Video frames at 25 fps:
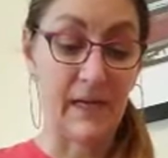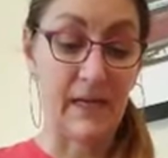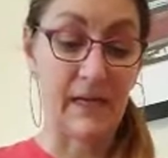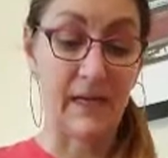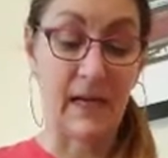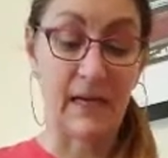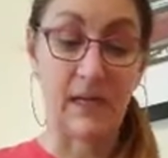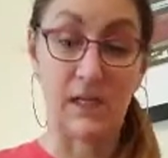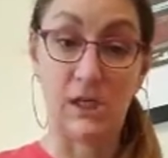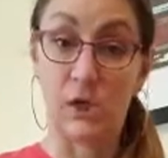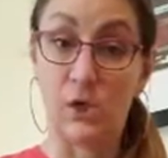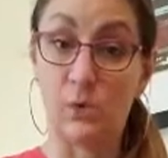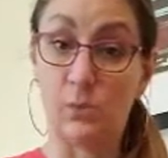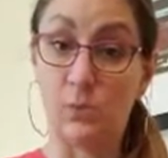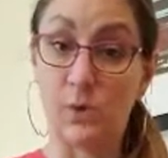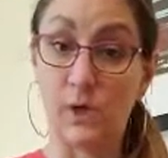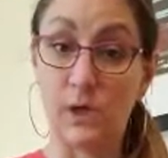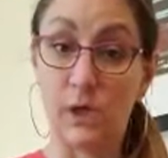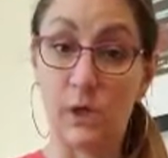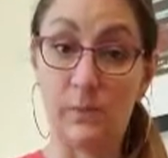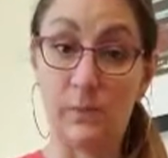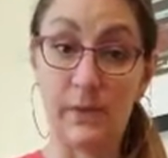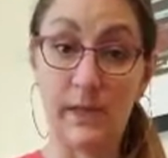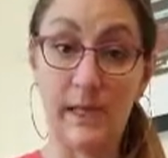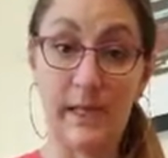again, when
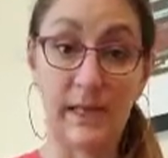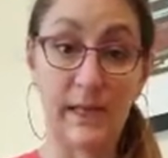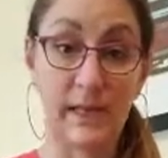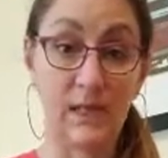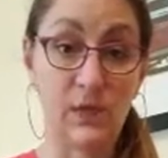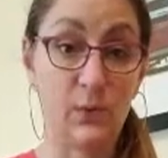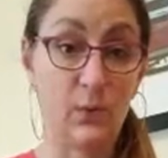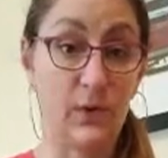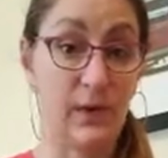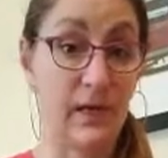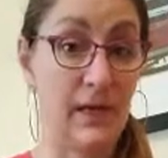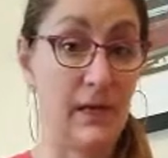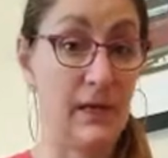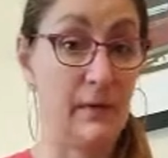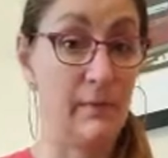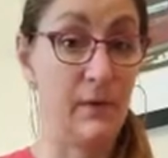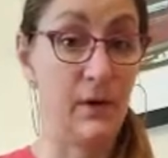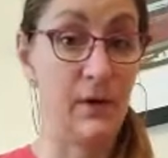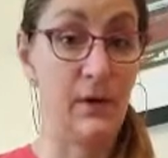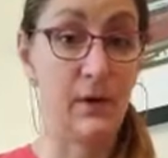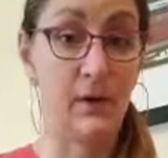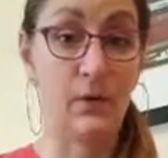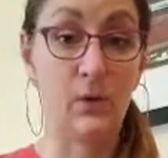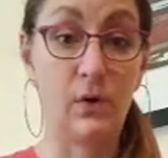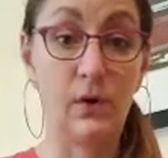you're playing these, you want to keep
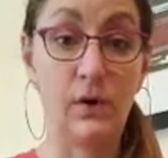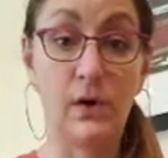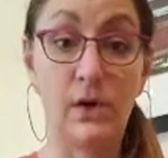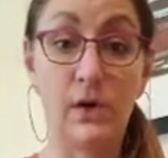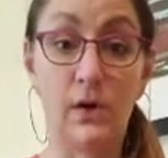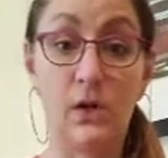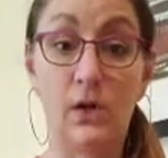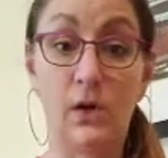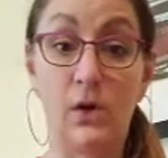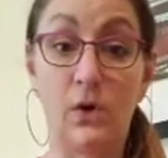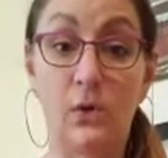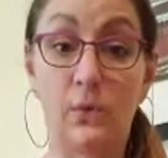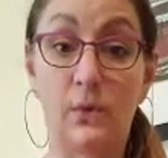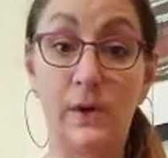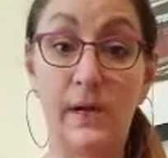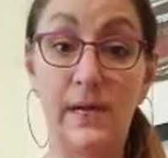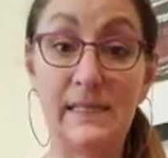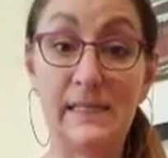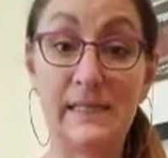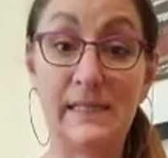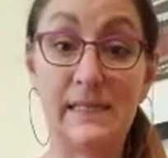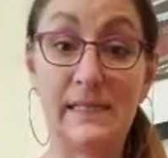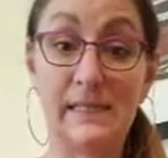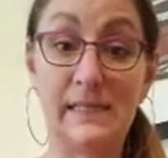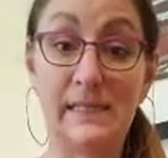your
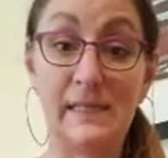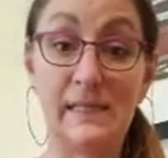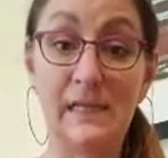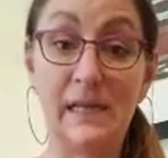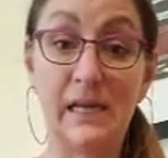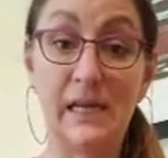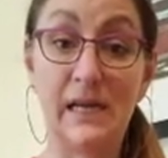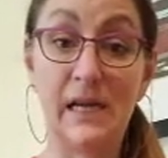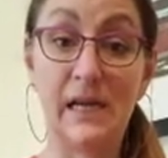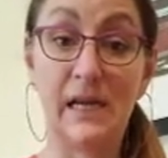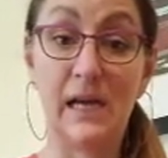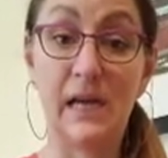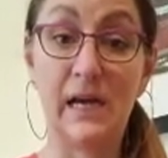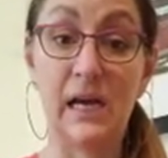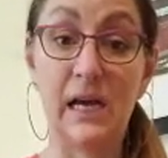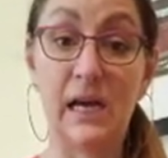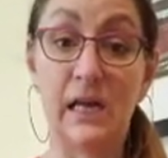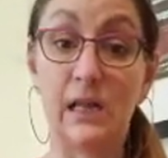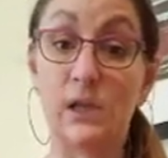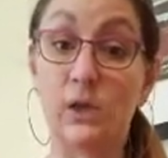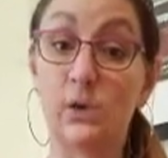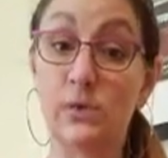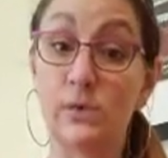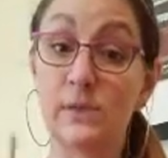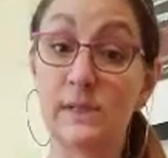wrists
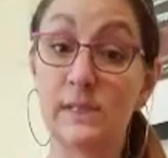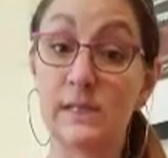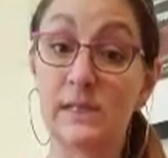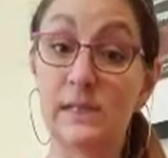loose.